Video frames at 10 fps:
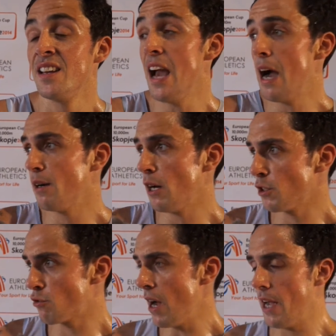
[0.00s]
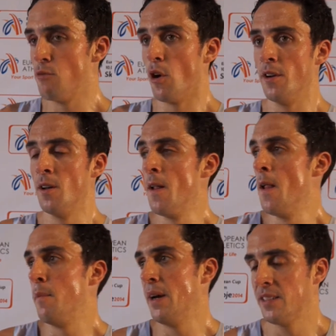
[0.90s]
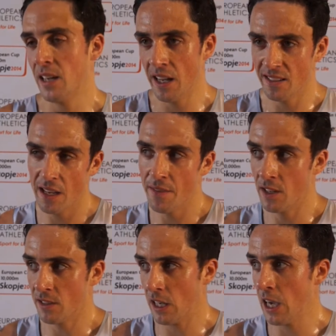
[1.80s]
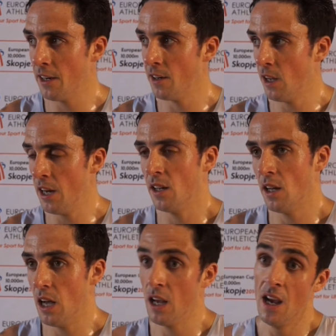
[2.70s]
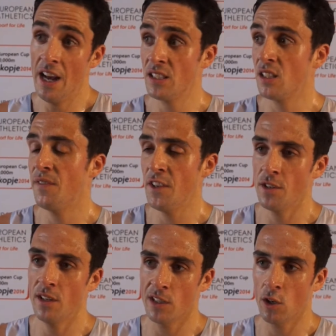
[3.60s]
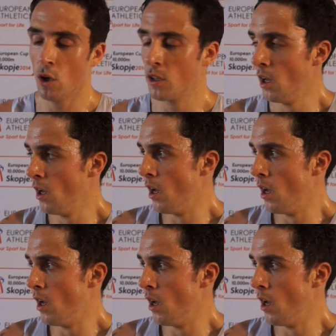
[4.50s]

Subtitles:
Yeah, I just try to run basically as even as I can and as efficient as I could.